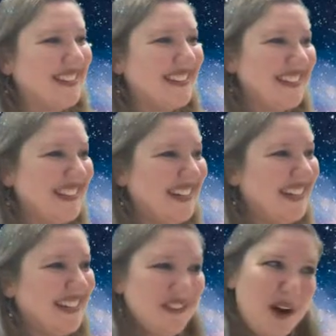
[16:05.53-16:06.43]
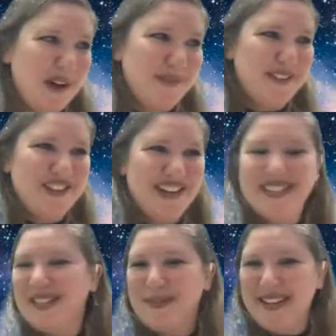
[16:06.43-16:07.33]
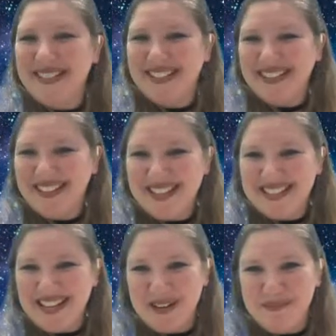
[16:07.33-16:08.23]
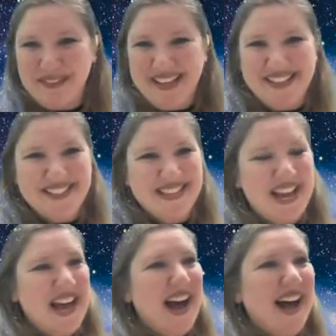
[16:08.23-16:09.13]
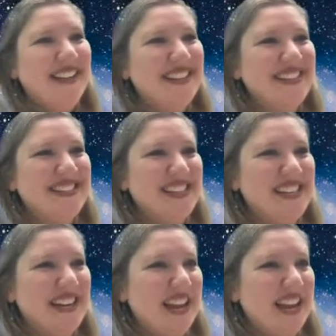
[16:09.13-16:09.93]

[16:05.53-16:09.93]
in the lead and Cosmic Chances maintaining that second place. Let's see